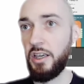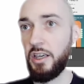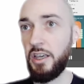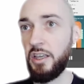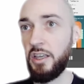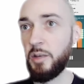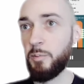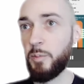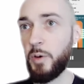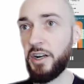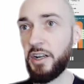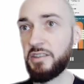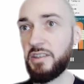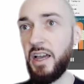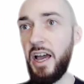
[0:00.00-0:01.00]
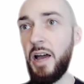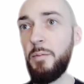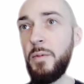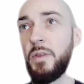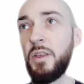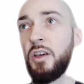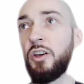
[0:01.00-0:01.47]
in the product tab,
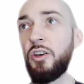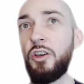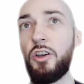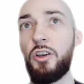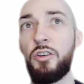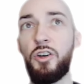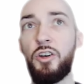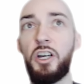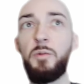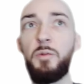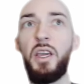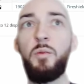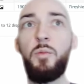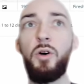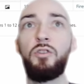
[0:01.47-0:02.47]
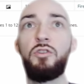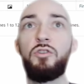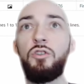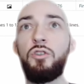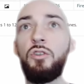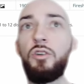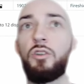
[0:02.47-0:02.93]
you're going to be able
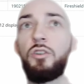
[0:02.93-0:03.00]
to